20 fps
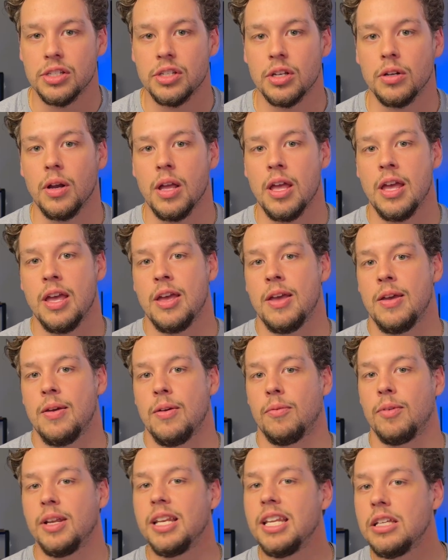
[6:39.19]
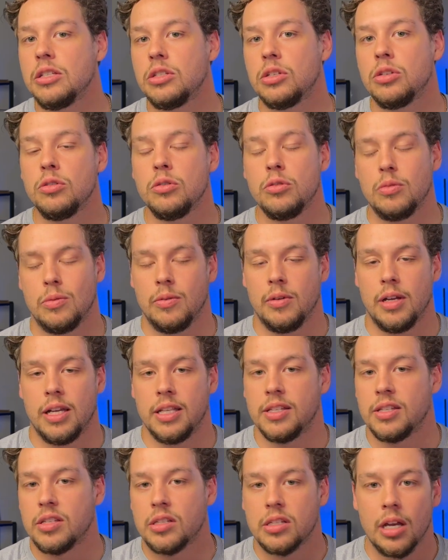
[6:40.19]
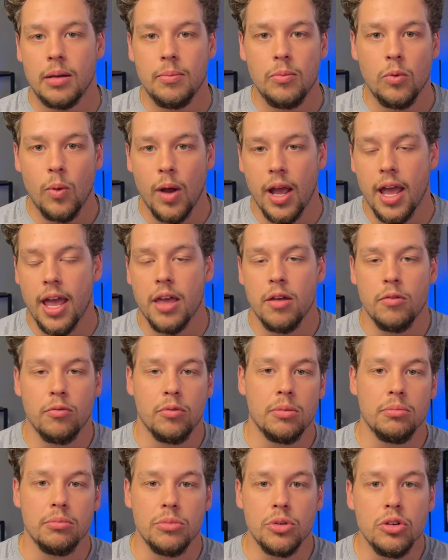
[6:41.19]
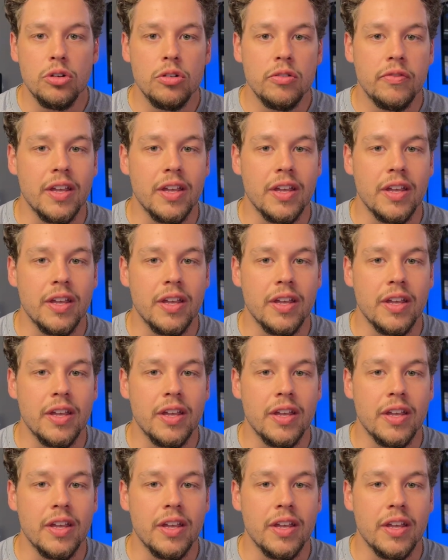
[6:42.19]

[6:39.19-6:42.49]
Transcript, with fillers: So we need to, in some way, remove